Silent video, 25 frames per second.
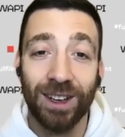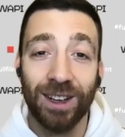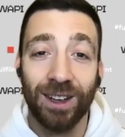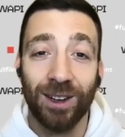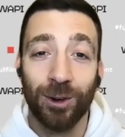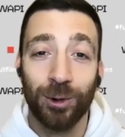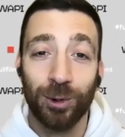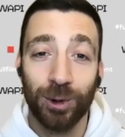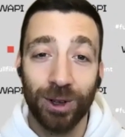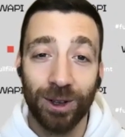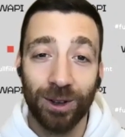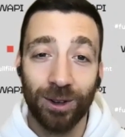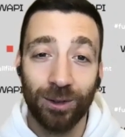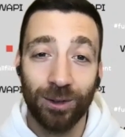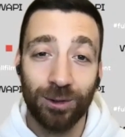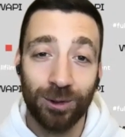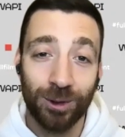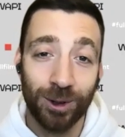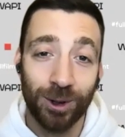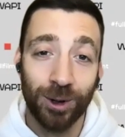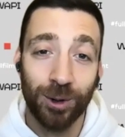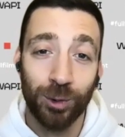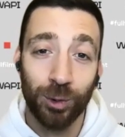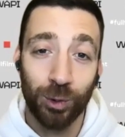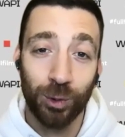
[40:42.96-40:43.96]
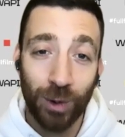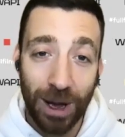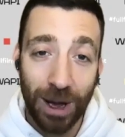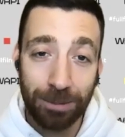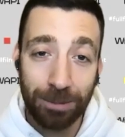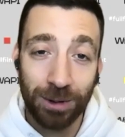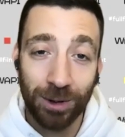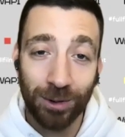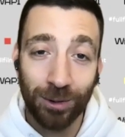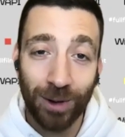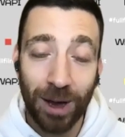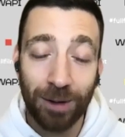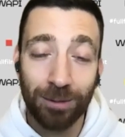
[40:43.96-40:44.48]
for
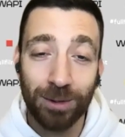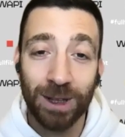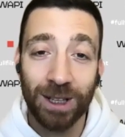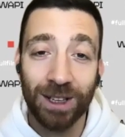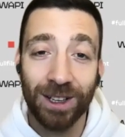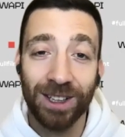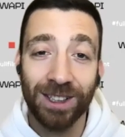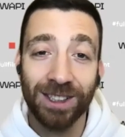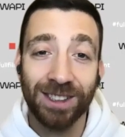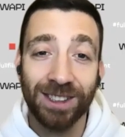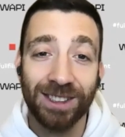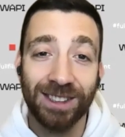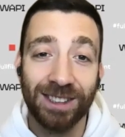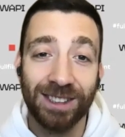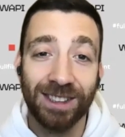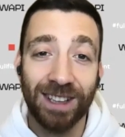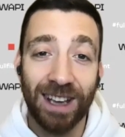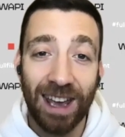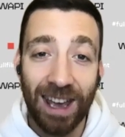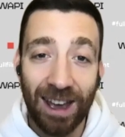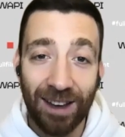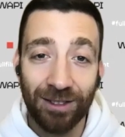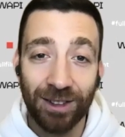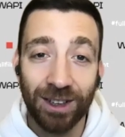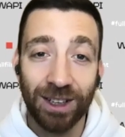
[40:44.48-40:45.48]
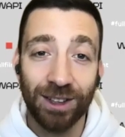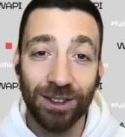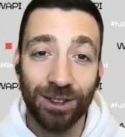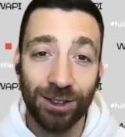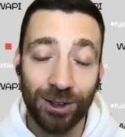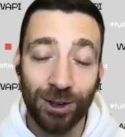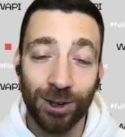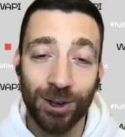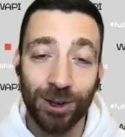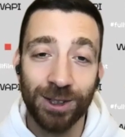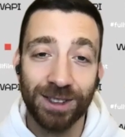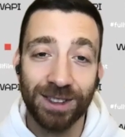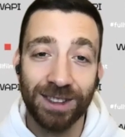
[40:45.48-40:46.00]
WAPI webinars every
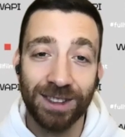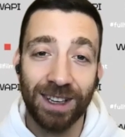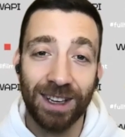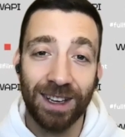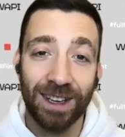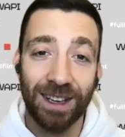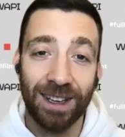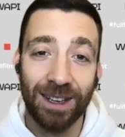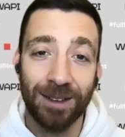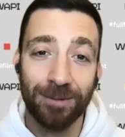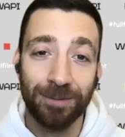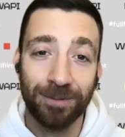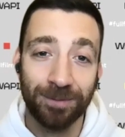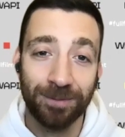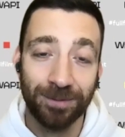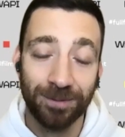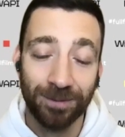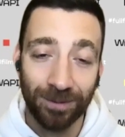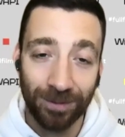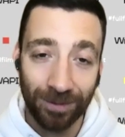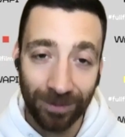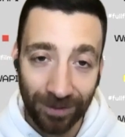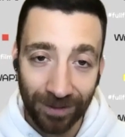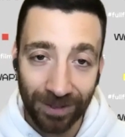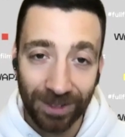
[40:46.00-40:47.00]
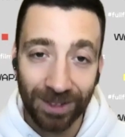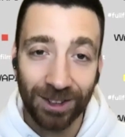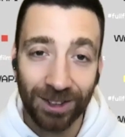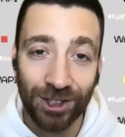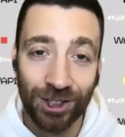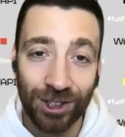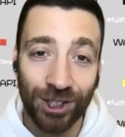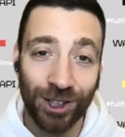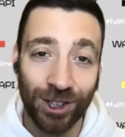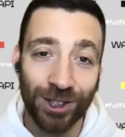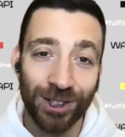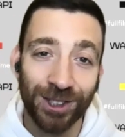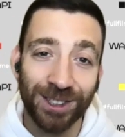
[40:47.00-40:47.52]
Thursday.
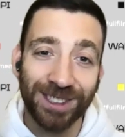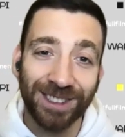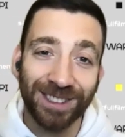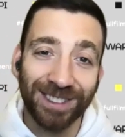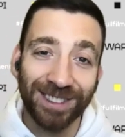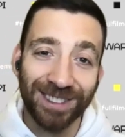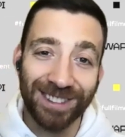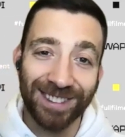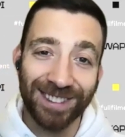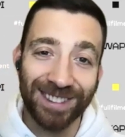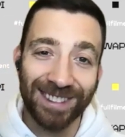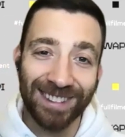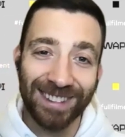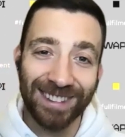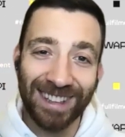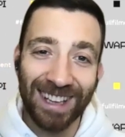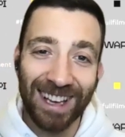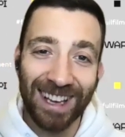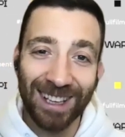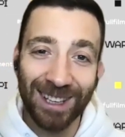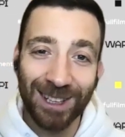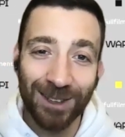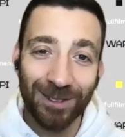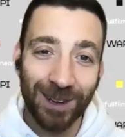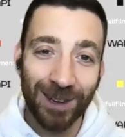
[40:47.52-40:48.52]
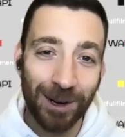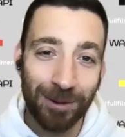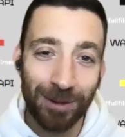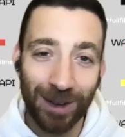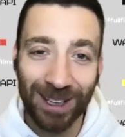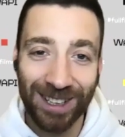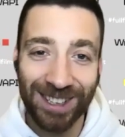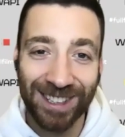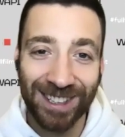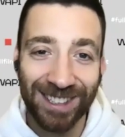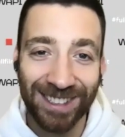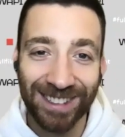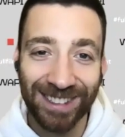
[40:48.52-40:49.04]
Cheers. Thank you very
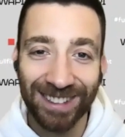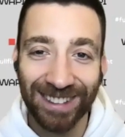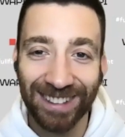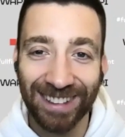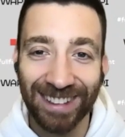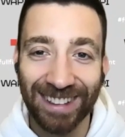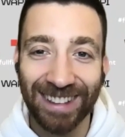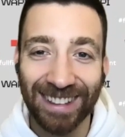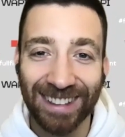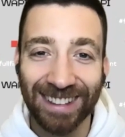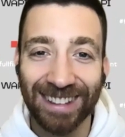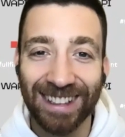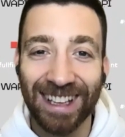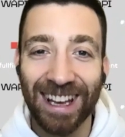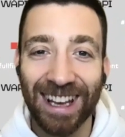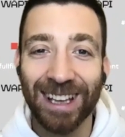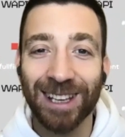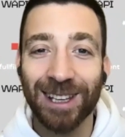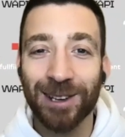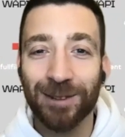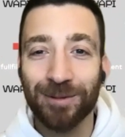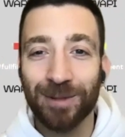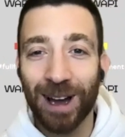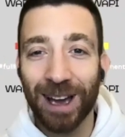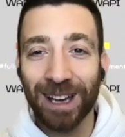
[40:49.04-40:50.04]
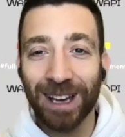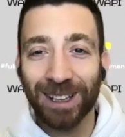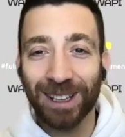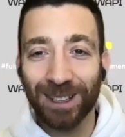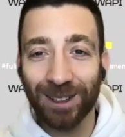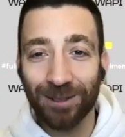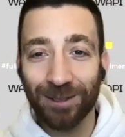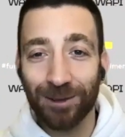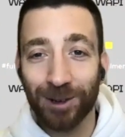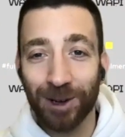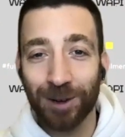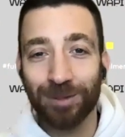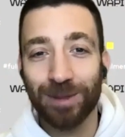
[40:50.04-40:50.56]
much. Thank you, Michael,
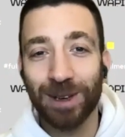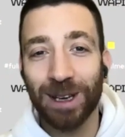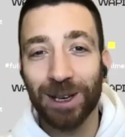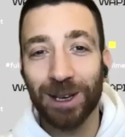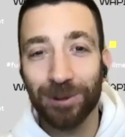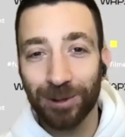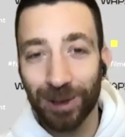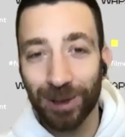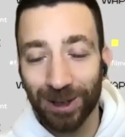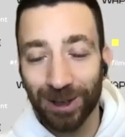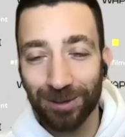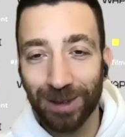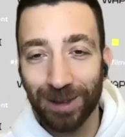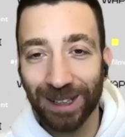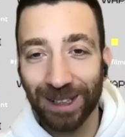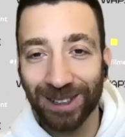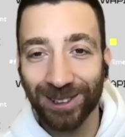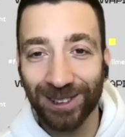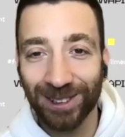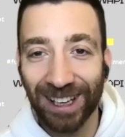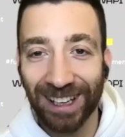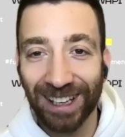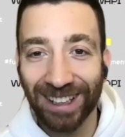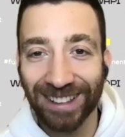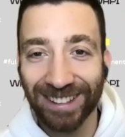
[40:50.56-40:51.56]
for being with me today.